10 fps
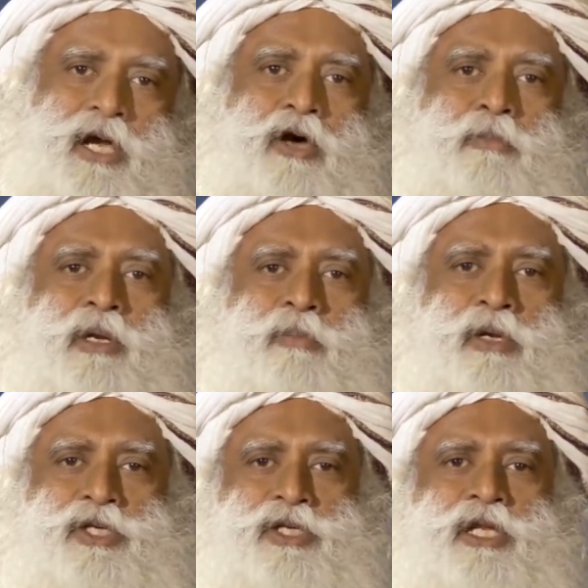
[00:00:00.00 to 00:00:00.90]
government
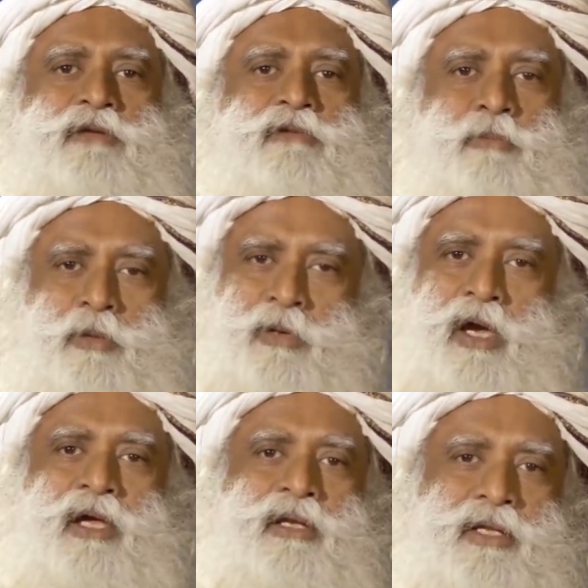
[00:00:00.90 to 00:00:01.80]
machinery will be
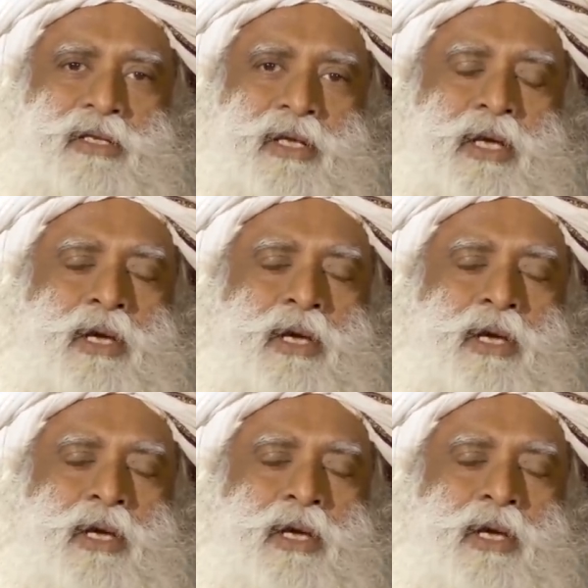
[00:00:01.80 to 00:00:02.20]
behind it.